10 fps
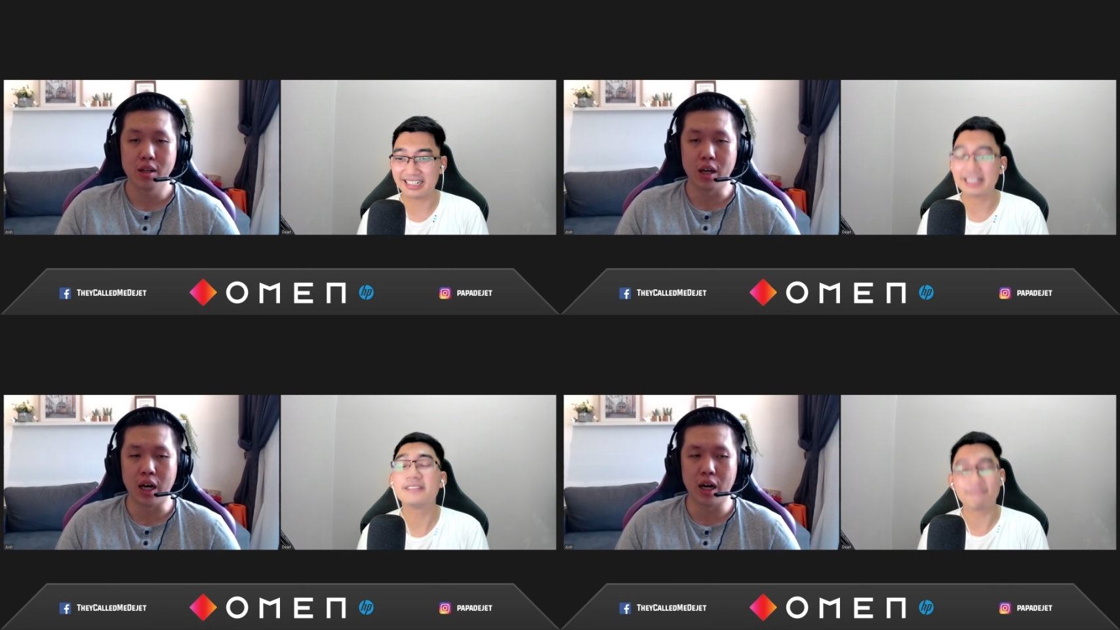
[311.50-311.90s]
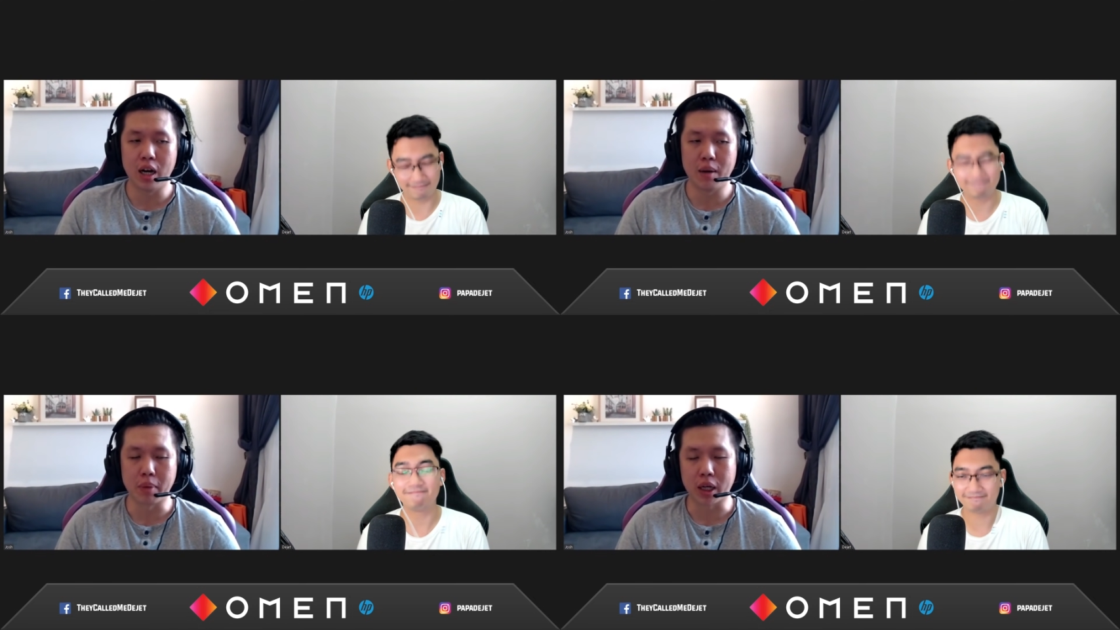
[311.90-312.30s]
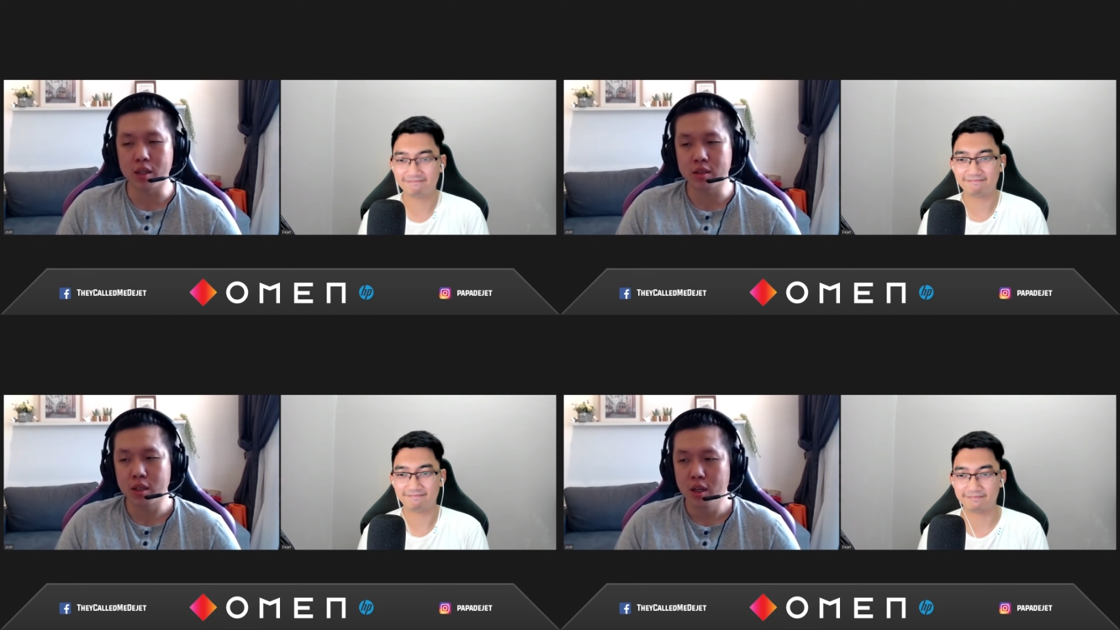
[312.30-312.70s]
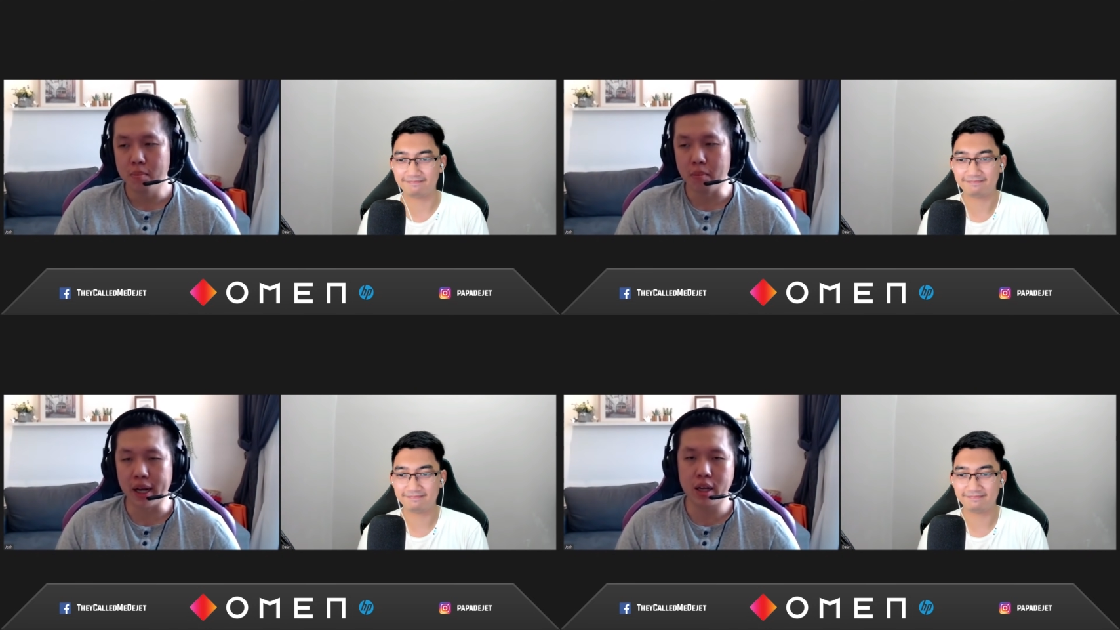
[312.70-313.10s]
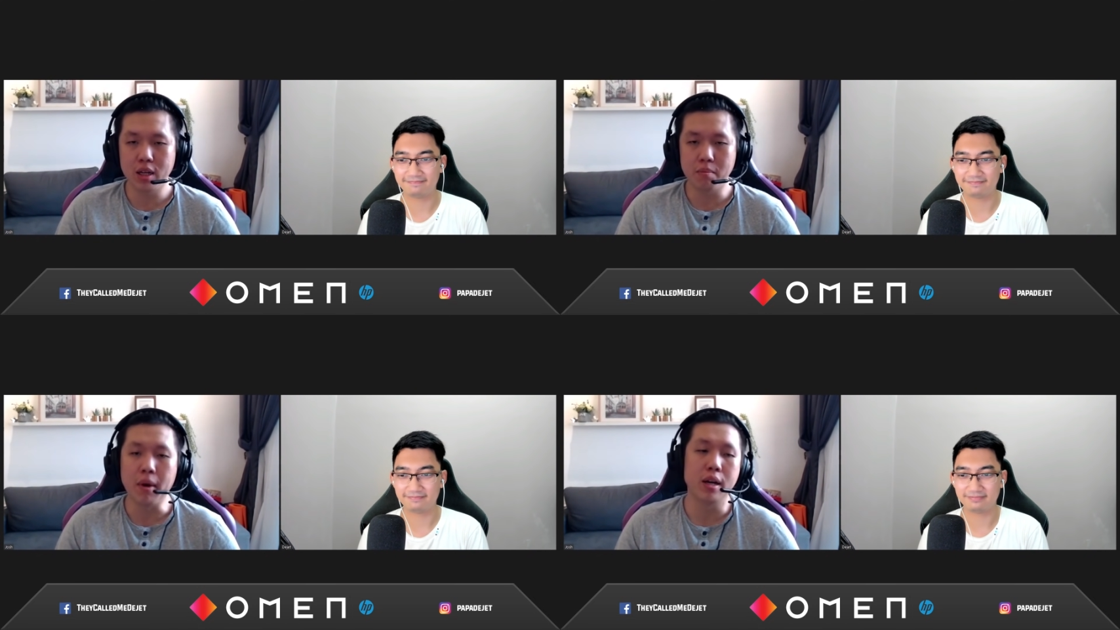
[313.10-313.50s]
Speaker 1: uh, because
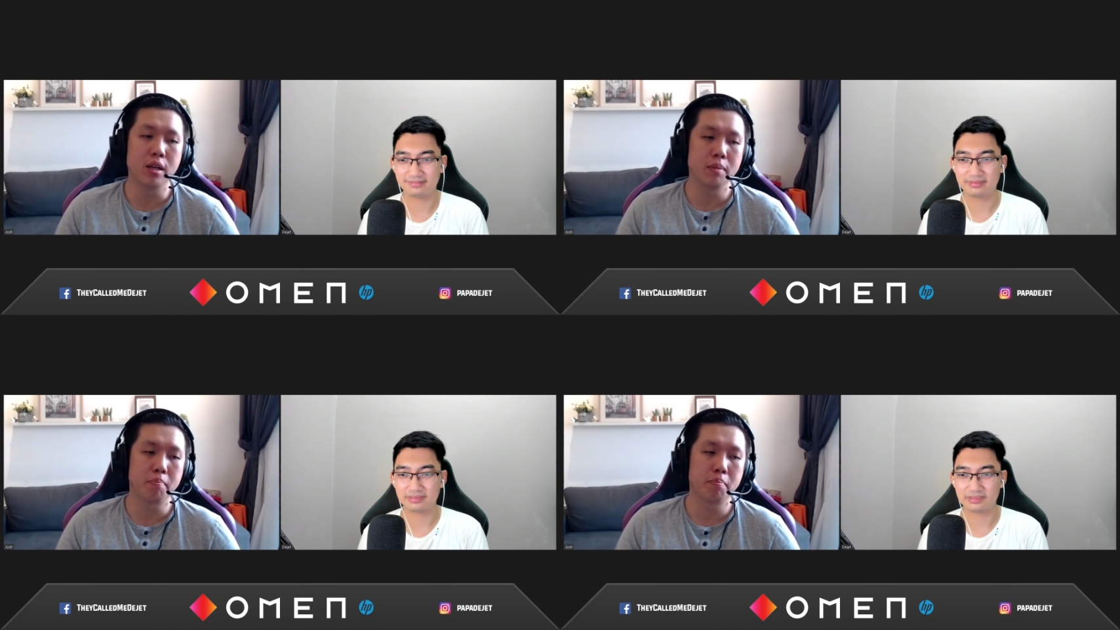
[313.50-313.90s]
many many